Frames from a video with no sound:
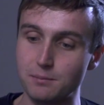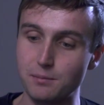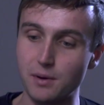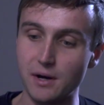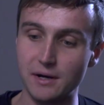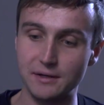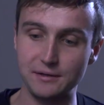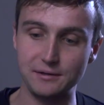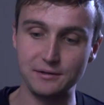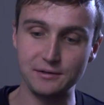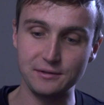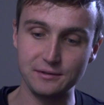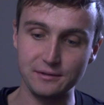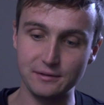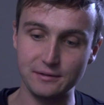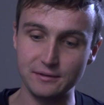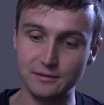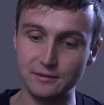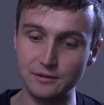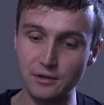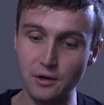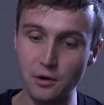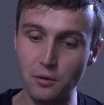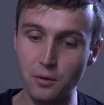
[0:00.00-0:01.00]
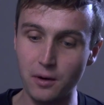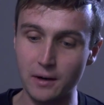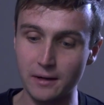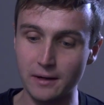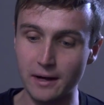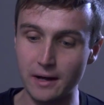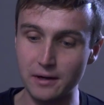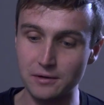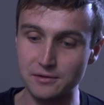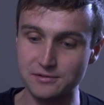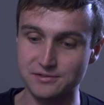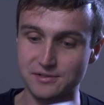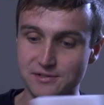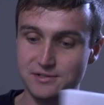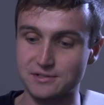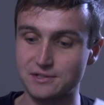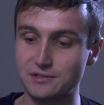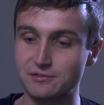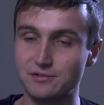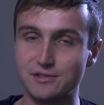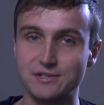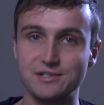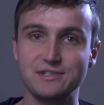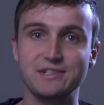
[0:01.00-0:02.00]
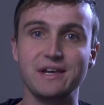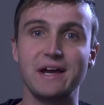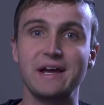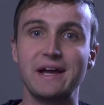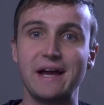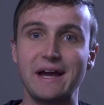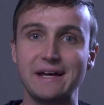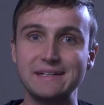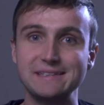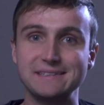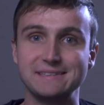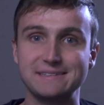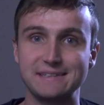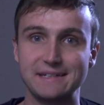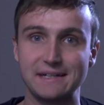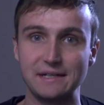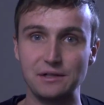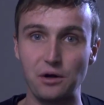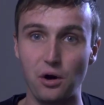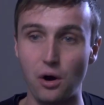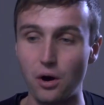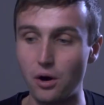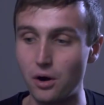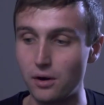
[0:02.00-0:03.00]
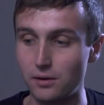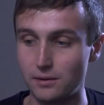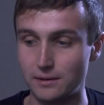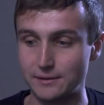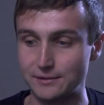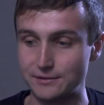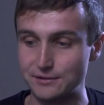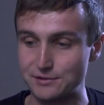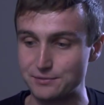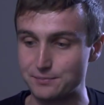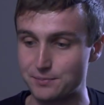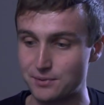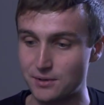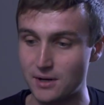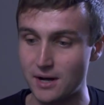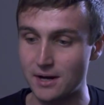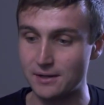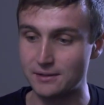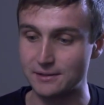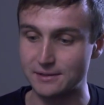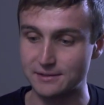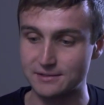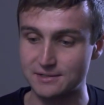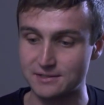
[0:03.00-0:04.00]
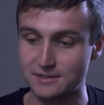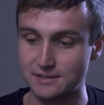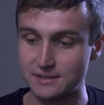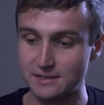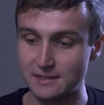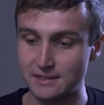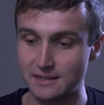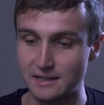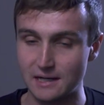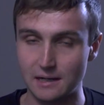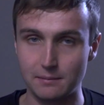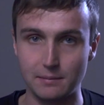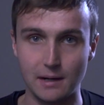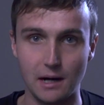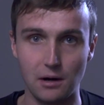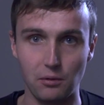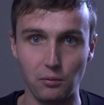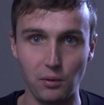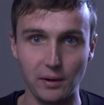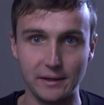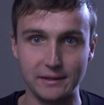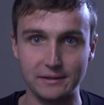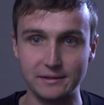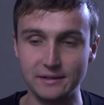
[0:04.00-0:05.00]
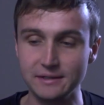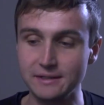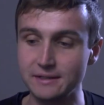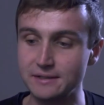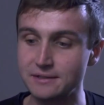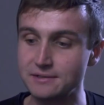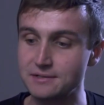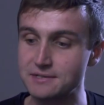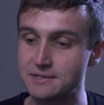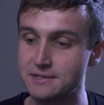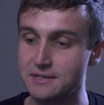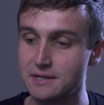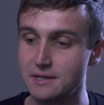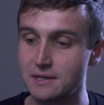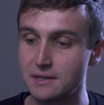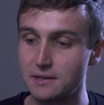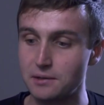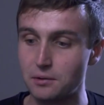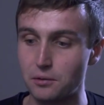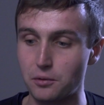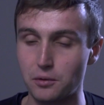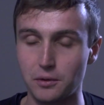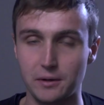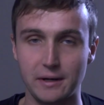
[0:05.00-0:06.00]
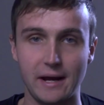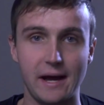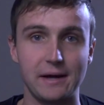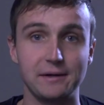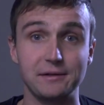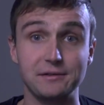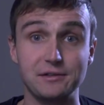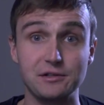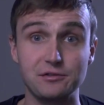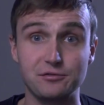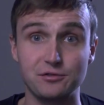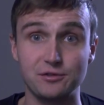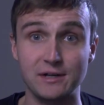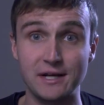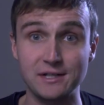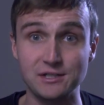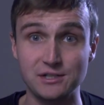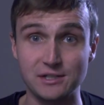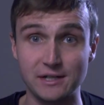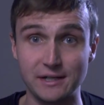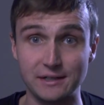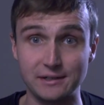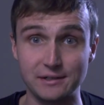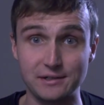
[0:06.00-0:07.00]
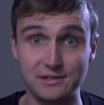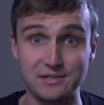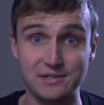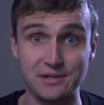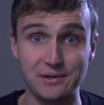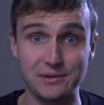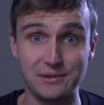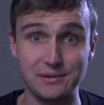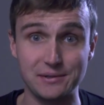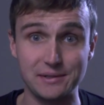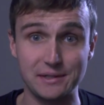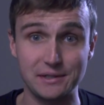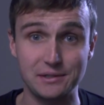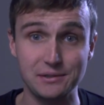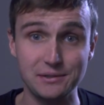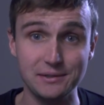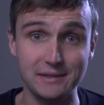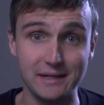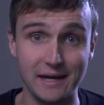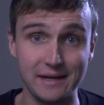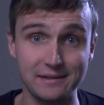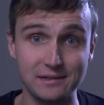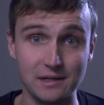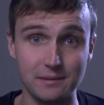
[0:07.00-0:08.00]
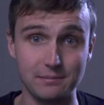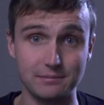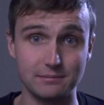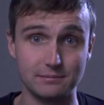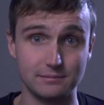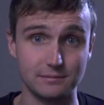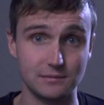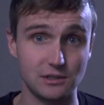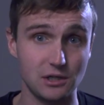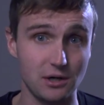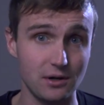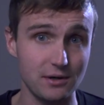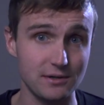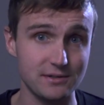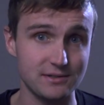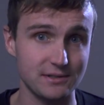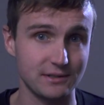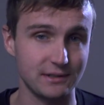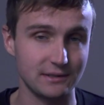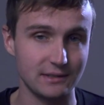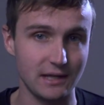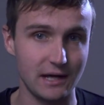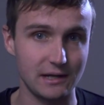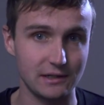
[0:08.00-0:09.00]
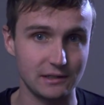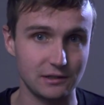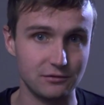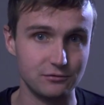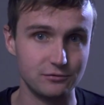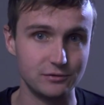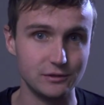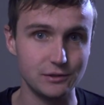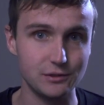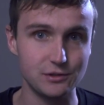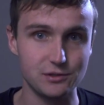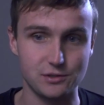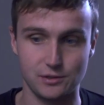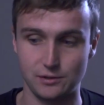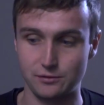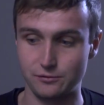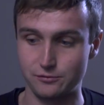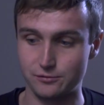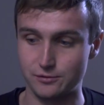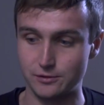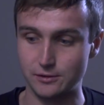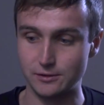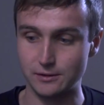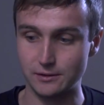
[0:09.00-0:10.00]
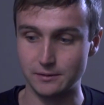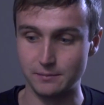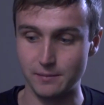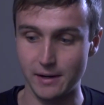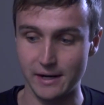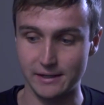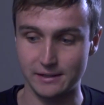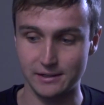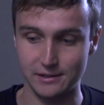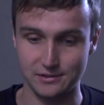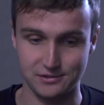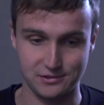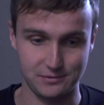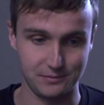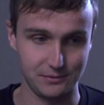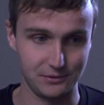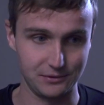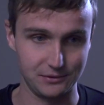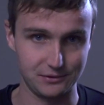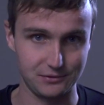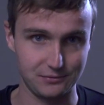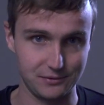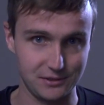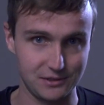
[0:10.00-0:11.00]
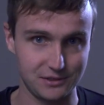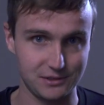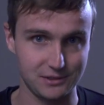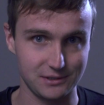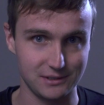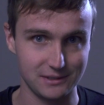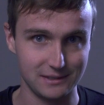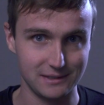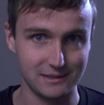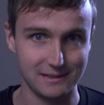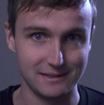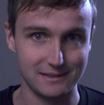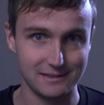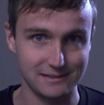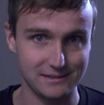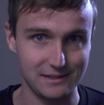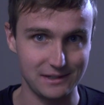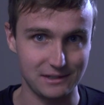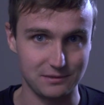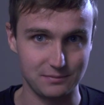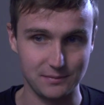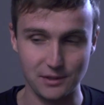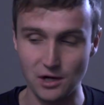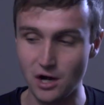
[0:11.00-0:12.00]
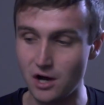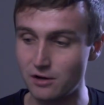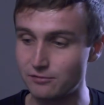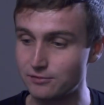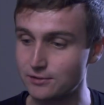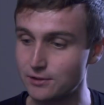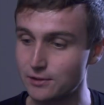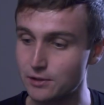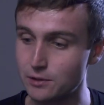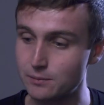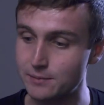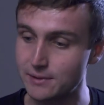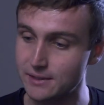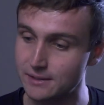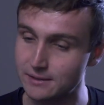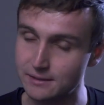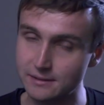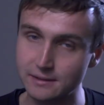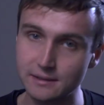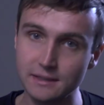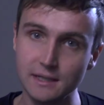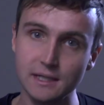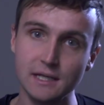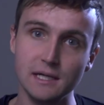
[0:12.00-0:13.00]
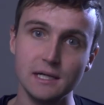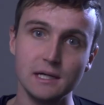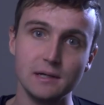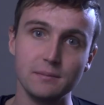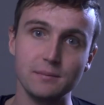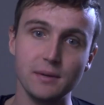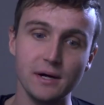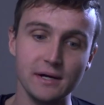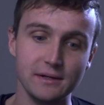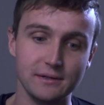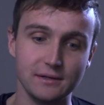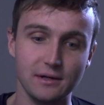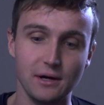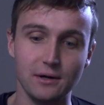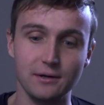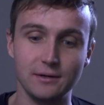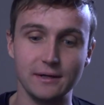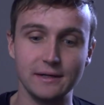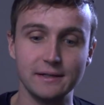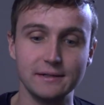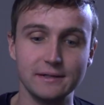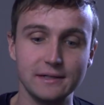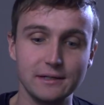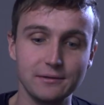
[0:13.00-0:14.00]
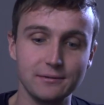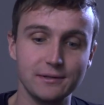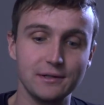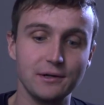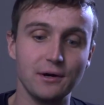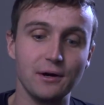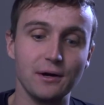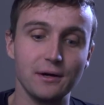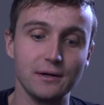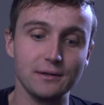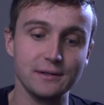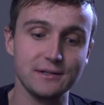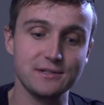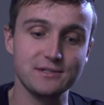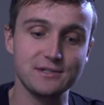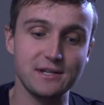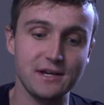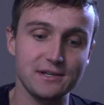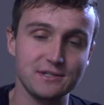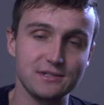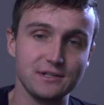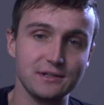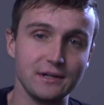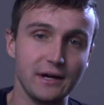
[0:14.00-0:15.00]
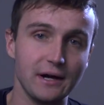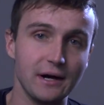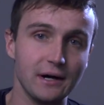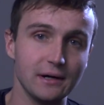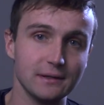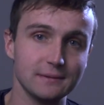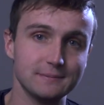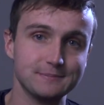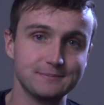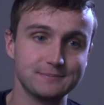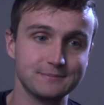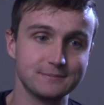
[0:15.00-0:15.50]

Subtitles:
but nowhere else does it even say anything at all on this product about what it is or how to differentiate it. So it could end up causing a lot of confusion for my customers, which ticks me off a little bit. But all right, here we are. Let's test it out.